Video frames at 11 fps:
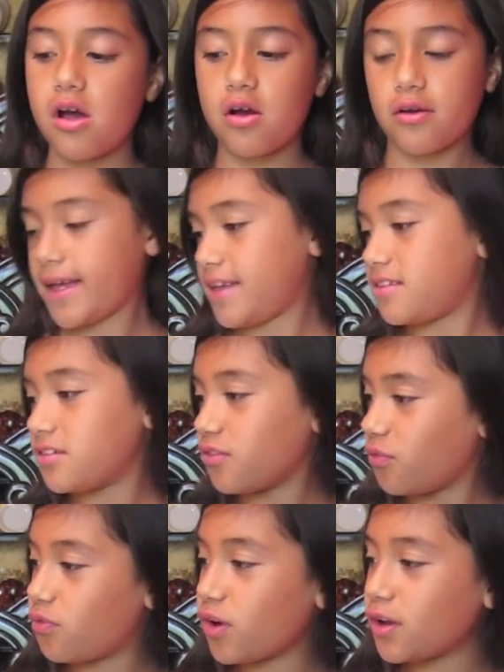Okay, so
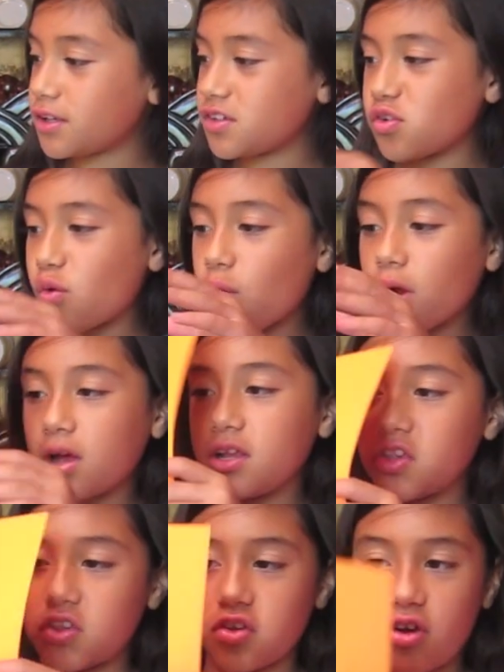first we're going
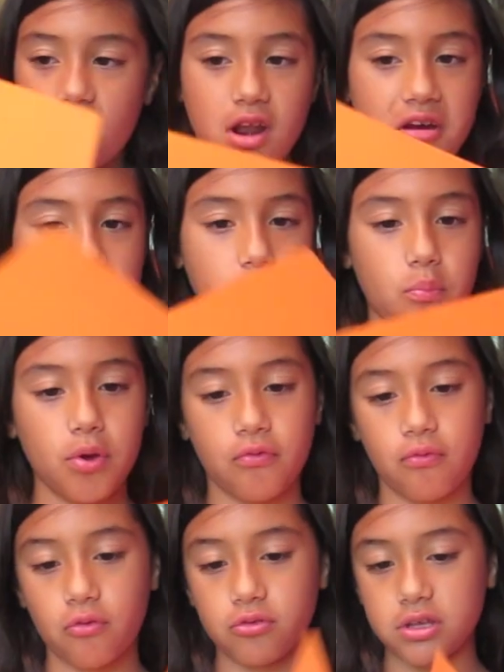to start out by
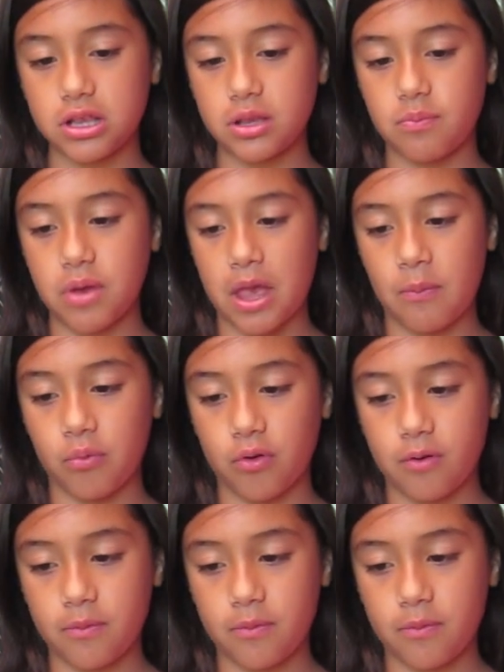folding the paper.